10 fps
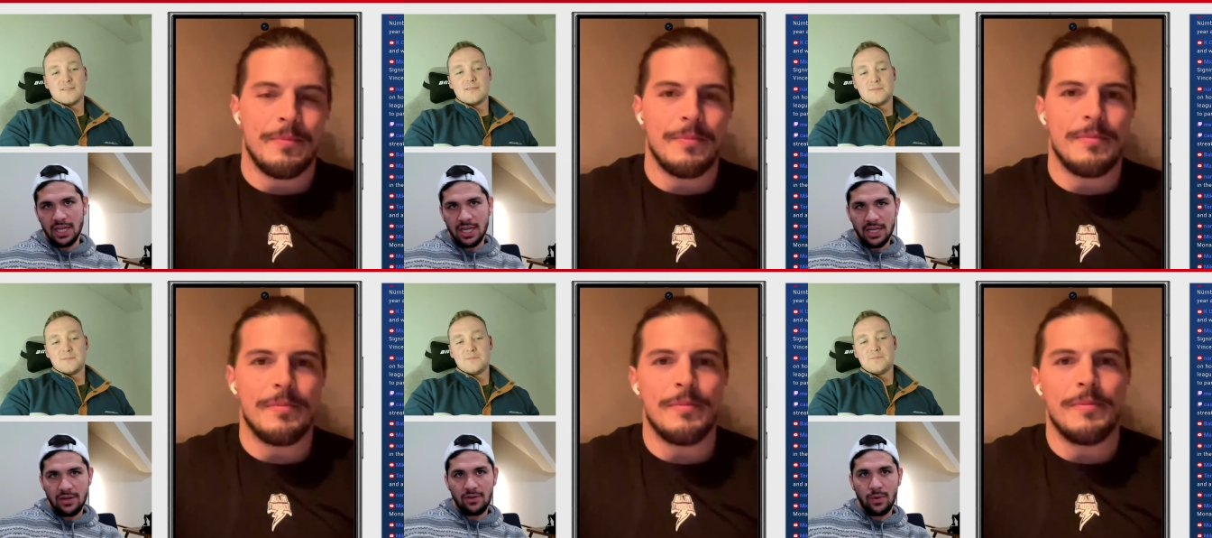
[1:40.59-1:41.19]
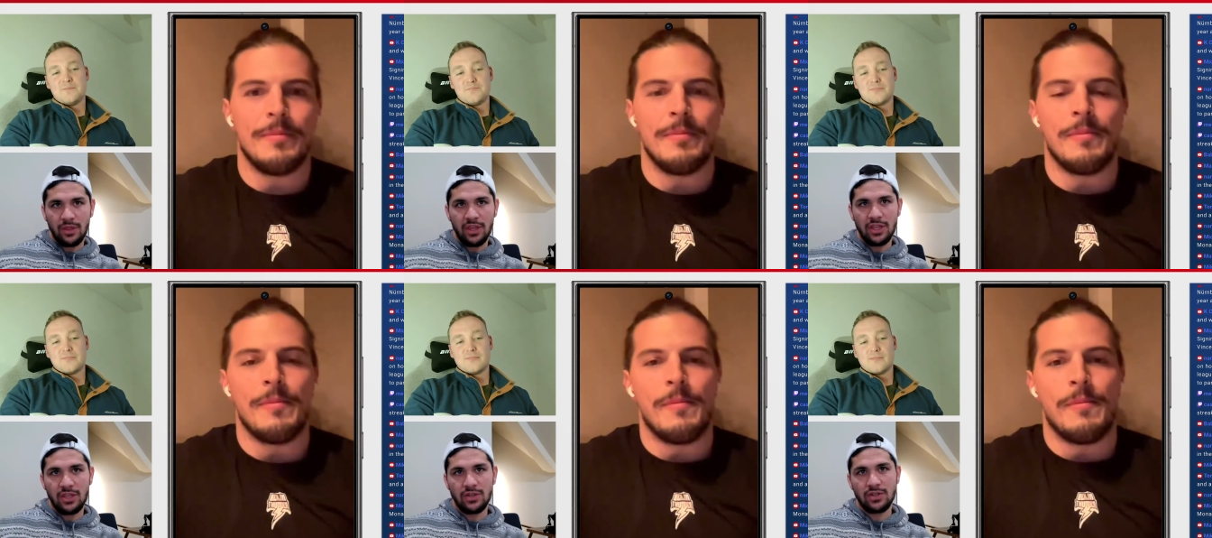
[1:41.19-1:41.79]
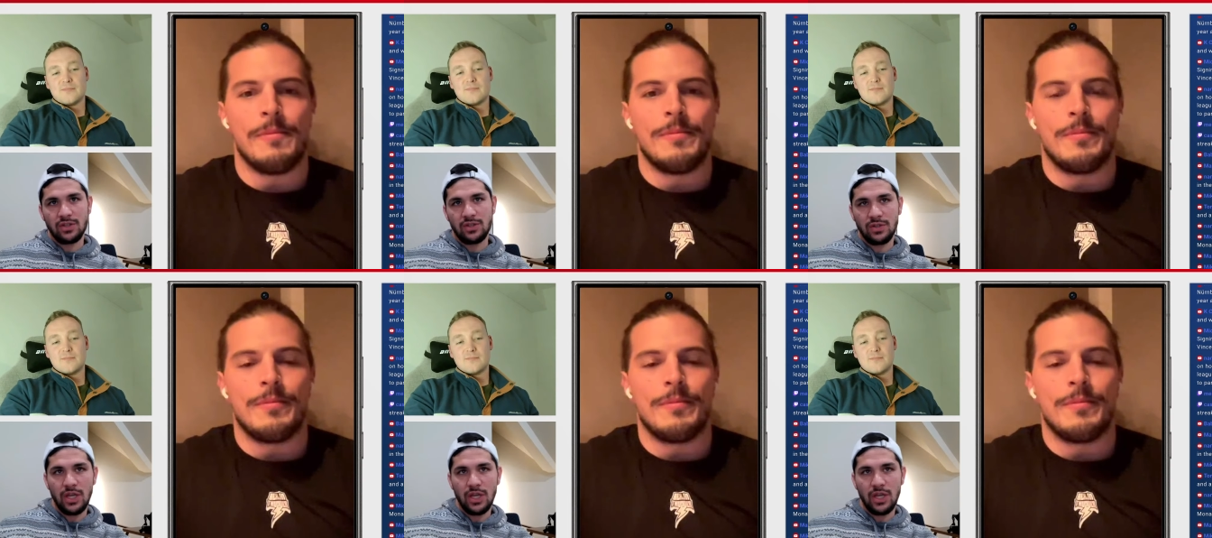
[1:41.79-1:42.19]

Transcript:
Speaker 1: Uh, one thing that you'll you'll